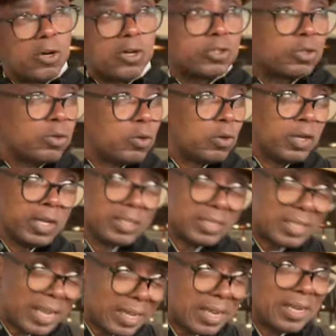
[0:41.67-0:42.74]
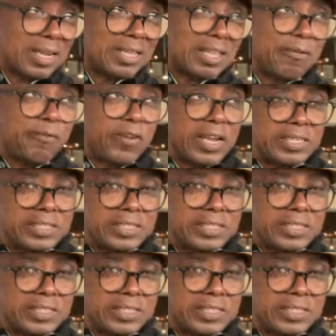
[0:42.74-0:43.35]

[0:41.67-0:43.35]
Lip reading: go to, take another plane